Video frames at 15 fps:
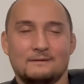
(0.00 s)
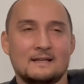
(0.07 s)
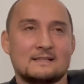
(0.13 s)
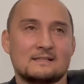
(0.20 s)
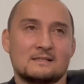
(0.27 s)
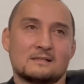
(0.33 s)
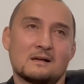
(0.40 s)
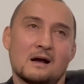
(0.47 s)
It
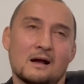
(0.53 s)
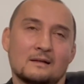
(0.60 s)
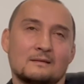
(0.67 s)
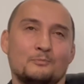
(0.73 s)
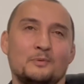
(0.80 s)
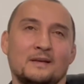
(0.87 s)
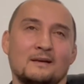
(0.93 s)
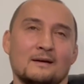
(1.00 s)

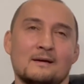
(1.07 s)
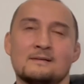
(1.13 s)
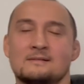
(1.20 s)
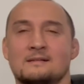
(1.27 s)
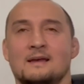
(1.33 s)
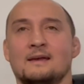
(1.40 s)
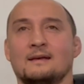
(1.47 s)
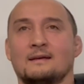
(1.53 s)
sucked
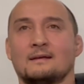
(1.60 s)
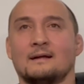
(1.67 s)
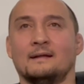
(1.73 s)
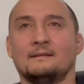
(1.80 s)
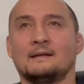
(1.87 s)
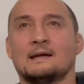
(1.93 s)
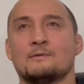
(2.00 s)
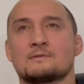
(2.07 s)
because, like, I
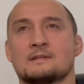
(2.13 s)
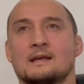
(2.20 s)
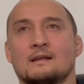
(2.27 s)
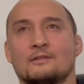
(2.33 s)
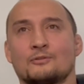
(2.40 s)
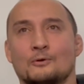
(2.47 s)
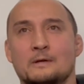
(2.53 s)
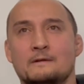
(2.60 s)
think I was like
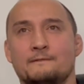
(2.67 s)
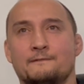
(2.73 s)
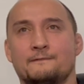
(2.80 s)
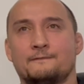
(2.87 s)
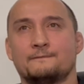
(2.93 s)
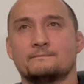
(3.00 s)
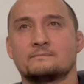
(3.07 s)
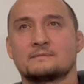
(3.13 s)

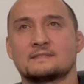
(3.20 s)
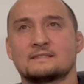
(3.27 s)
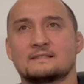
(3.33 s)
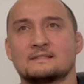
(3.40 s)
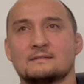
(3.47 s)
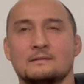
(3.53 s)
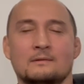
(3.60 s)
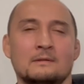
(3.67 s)

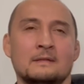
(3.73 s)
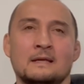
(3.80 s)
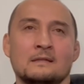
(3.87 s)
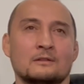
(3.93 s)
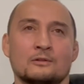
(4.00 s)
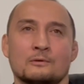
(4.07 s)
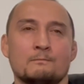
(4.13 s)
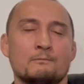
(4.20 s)

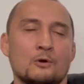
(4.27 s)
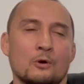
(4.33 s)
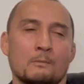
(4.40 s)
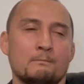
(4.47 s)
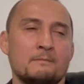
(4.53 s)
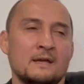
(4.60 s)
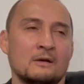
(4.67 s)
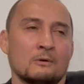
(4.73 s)

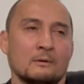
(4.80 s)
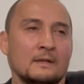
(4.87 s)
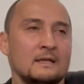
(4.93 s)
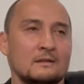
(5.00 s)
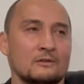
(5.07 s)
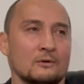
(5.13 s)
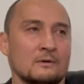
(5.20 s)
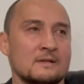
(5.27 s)
mid or
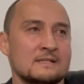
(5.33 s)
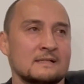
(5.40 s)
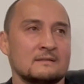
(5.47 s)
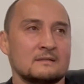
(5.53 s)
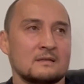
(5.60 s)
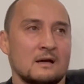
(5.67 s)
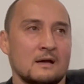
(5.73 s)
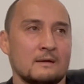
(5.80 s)
late 30s at
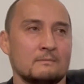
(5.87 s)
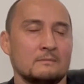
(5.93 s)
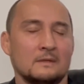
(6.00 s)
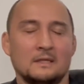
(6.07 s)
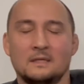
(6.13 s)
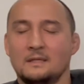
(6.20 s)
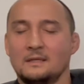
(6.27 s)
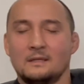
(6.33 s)
the time.
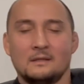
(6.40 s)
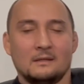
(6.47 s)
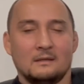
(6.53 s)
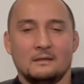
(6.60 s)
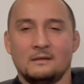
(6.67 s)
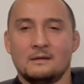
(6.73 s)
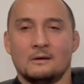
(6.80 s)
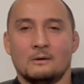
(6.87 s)

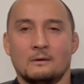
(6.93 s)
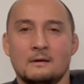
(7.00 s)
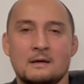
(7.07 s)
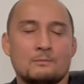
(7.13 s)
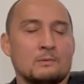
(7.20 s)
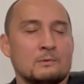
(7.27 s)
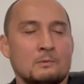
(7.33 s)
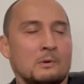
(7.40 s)
You know,
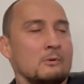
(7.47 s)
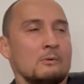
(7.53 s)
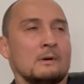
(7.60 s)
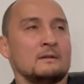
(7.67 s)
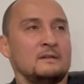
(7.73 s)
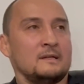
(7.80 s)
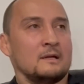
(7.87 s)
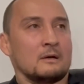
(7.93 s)
when we were
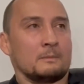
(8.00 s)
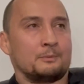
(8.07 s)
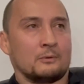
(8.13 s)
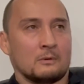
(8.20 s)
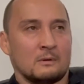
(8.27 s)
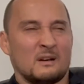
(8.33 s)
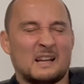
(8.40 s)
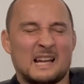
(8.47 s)
at the
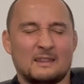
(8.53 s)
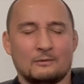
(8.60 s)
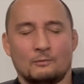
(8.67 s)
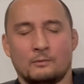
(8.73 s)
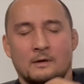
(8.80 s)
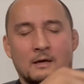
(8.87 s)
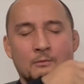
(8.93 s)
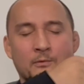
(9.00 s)
airport, I had to
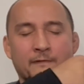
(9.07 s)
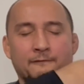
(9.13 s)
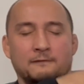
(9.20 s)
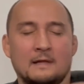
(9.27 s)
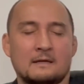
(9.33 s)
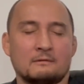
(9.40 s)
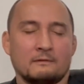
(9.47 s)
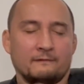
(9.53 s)
wear a
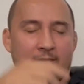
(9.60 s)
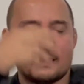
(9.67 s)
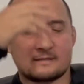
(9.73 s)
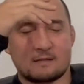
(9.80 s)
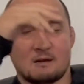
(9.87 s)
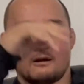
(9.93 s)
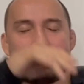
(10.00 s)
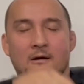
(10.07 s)
reflector
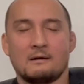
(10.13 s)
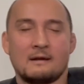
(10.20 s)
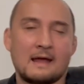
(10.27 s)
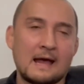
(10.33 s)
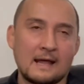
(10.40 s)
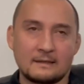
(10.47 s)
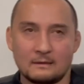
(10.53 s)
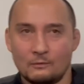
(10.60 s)
vest and a hard
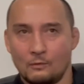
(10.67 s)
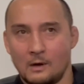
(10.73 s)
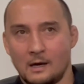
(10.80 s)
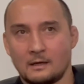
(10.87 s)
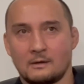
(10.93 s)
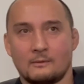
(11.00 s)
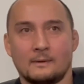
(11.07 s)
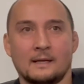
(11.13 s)
hat and
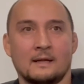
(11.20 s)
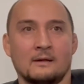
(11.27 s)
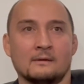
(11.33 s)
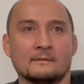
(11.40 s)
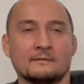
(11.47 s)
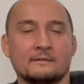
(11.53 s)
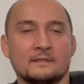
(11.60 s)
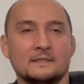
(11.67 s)
walk
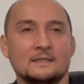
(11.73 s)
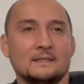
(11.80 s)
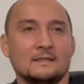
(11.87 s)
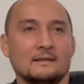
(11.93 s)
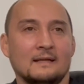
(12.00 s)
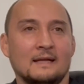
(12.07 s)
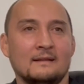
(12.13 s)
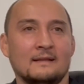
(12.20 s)
around.
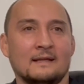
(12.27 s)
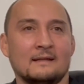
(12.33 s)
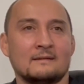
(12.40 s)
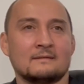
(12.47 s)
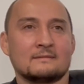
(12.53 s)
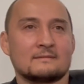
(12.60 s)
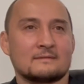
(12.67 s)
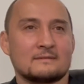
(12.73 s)
And
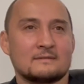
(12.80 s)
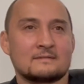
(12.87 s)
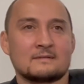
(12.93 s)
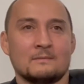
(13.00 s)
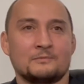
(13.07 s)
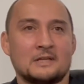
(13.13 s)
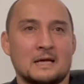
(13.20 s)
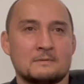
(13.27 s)
then
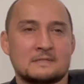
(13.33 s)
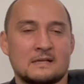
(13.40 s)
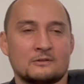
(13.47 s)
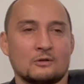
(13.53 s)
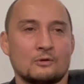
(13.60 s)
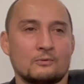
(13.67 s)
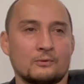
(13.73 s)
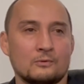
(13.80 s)
sometimes, like,
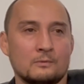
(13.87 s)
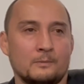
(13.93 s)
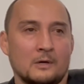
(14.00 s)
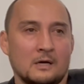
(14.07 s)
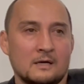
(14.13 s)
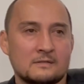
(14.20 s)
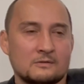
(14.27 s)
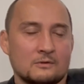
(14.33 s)
the crew
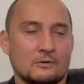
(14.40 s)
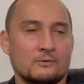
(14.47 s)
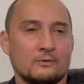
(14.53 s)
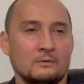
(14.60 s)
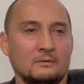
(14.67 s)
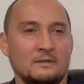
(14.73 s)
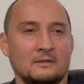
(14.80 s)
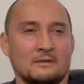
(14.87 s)
boss or the
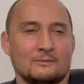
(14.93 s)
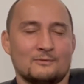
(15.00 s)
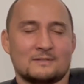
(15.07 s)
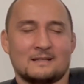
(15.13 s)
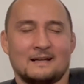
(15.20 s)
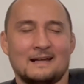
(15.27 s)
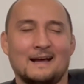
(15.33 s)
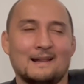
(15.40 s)
crew leader
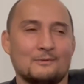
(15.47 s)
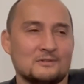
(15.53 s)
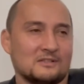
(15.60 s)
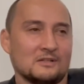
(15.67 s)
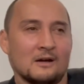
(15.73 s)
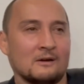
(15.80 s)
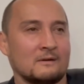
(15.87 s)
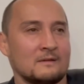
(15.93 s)
was a guy that was
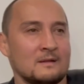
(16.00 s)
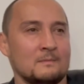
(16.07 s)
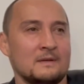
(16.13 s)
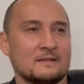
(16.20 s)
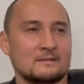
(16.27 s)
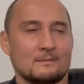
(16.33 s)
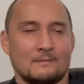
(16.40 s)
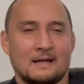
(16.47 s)
younger than
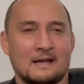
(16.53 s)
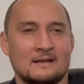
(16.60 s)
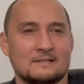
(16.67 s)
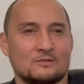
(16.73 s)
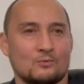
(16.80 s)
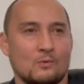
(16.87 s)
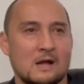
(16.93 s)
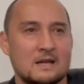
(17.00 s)
me, some guy in
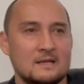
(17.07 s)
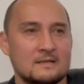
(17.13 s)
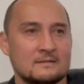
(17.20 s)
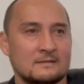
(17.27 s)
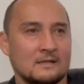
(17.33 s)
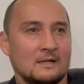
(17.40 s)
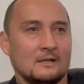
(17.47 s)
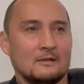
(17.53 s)
his
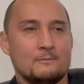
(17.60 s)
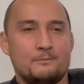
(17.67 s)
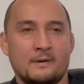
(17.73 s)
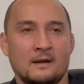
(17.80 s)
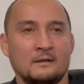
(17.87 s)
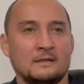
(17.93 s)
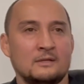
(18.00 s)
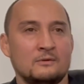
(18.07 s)
20s,
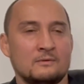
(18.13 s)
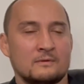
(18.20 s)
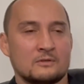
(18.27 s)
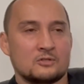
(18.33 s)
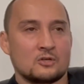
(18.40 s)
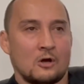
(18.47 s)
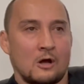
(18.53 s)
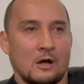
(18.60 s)
barely knew the
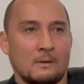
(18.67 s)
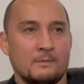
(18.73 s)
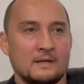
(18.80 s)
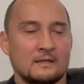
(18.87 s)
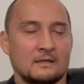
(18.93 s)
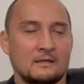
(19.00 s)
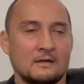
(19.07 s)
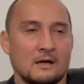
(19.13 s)
job
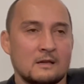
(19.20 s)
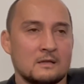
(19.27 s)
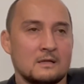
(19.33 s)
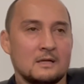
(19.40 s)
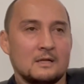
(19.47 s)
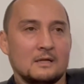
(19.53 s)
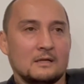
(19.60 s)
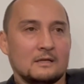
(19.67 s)
and got
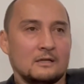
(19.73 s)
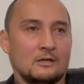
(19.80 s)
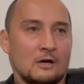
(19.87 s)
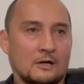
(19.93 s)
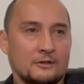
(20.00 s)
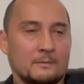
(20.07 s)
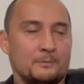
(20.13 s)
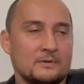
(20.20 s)

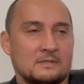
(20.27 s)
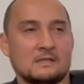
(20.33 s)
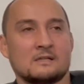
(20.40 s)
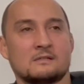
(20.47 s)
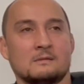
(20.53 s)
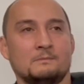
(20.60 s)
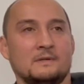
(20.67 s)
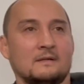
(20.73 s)
the
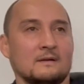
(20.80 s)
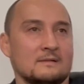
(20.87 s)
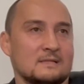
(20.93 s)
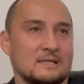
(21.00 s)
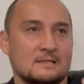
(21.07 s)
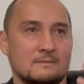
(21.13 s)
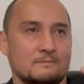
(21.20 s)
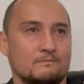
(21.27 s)
position
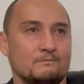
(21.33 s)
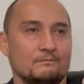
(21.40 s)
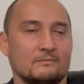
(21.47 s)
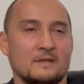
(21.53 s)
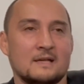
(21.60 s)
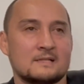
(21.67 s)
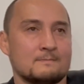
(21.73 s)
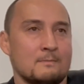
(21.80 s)
because
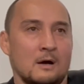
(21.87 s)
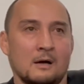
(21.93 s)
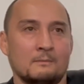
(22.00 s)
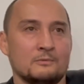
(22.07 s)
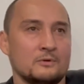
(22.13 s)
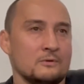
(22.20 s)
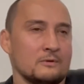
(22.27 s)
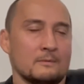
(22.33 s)
his
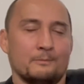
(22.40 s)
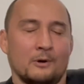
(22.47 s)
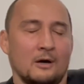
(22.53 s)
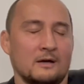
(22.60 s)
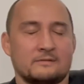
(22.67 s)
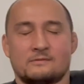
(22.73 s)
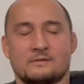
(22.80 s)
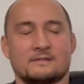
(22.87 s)
mom knew the
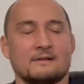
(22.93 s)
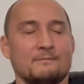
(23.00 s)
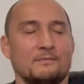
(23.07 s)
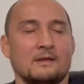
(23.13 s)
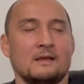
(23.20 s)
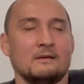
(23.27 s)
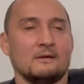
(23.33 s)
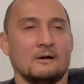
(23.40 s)
boss or
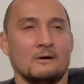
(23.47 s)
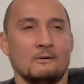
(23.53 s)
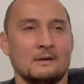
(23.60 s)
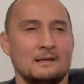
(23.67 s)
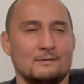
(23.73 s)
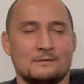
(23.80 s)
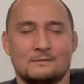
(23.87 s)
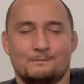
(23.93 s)
something, you know,
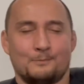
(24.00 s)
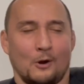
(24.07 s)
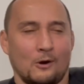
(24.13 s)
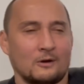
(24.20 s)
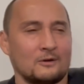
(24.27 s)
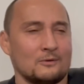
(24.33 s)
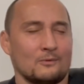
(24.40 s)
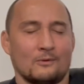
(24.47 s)
and he was
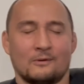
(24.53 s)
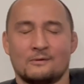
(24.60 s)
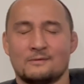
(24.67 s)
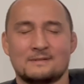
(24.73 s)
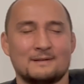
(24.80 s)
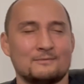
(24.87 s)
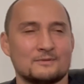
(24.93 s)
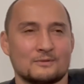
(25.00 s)
barking
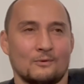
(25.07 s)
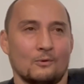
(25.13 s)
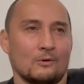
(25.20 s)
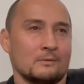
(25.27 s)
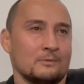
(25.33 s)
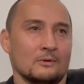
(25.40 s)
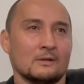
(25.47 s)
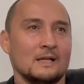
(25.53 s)
orders. It was
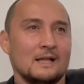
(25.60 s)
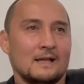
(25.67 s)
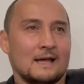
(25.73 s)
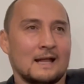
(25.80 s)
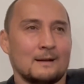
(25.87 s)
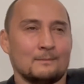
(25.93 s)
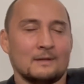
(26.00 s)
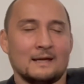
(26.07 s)
horrible.
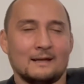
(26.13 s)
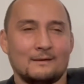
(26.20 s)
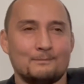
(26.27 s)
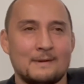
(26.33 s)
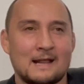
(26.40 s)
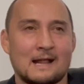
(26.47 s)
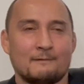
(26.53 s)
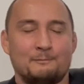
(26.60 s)
And I'm like,
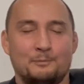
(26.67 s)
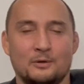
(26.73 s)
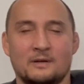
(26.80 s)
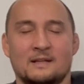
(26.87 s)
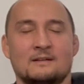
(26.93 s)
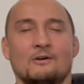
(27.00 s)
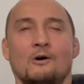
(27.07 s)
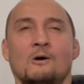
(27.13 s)
man, I've put
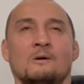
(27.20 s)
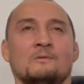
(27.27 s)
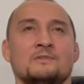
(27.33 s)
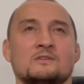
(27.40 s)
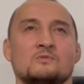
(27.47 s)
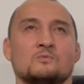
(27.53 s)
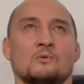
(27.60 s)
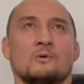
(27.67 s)
in all
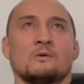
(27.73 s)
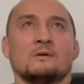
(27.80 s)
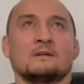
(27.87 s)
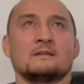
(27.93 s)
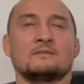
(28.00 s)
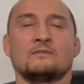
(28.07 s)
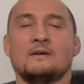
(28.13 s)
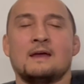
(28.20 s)
this work
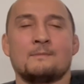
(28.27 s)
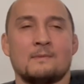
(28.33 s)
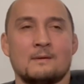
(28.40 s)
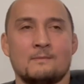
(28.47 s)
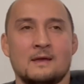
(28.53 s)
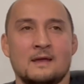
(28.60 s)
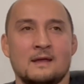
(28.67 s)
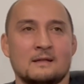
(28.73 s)
into
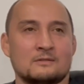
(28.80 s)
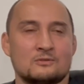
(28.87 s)
MMA and